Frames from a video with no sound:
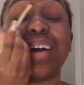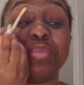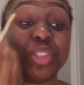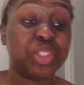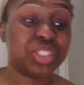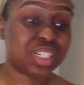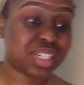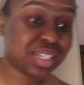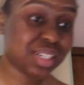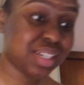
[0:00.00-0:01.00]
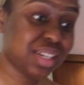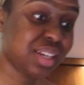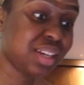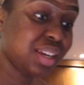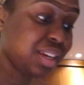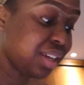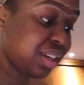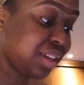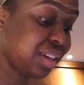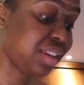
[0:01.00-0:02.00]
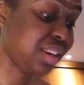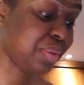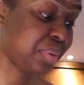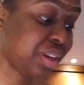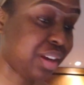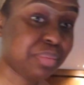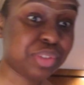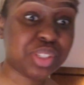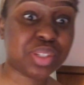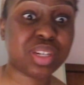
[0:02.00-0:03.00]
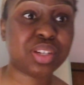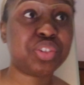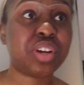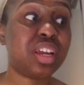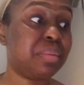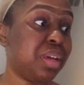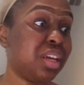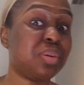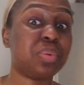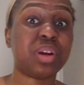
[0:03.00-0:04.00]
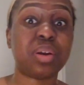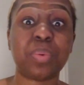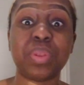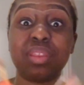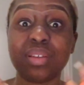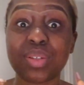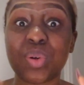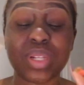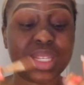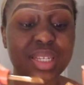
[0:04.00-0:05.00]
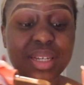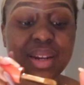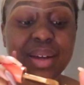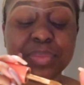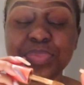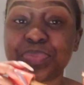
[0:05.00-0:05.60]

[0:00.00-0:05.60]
I'm shook. Anyway, I'm just gonna try and make it work with this concealer.